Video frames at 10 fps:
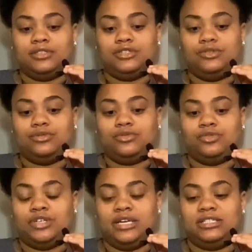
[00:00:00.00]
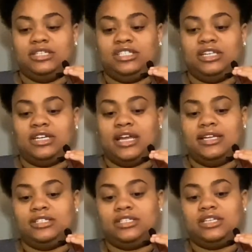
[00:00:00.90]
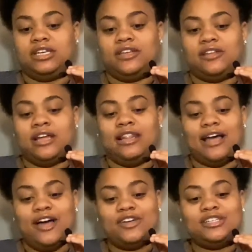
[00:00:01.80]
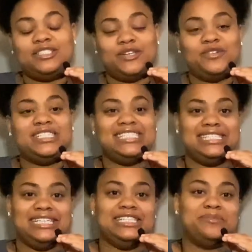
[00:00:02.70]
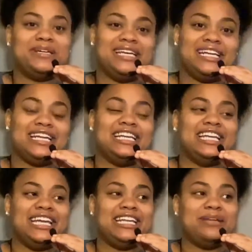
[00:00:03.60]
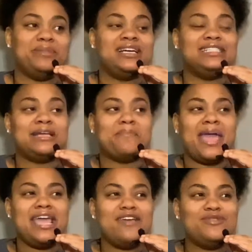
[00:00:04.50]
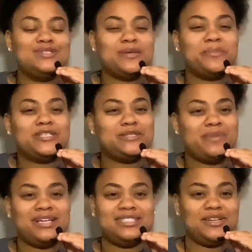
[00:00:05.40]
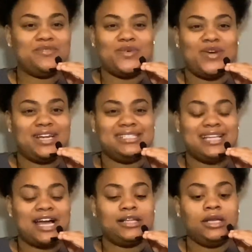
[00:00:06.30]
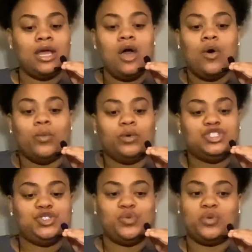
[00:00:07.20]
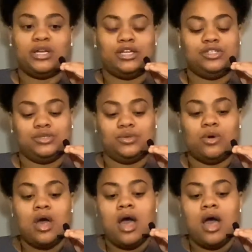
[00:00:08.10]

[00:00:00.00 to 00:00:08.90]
to do through transition is to allow yourself to see the beginning and ending, because it may give you some perspective on exactly what you want to do.